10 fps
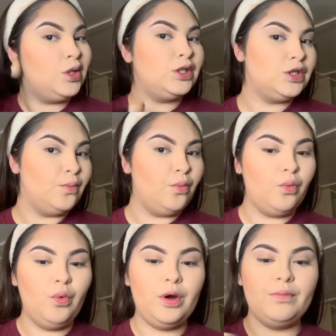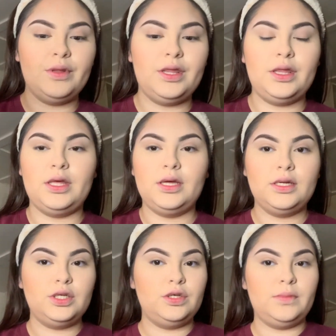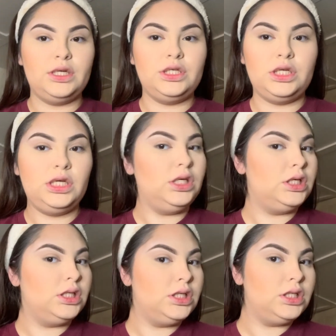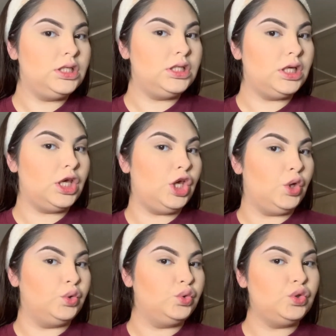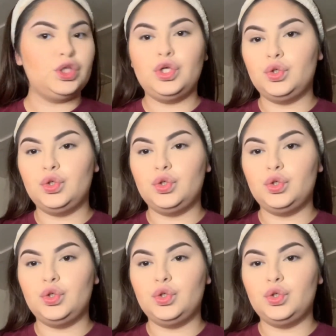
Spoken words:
some warmth to my cheeks. Cute.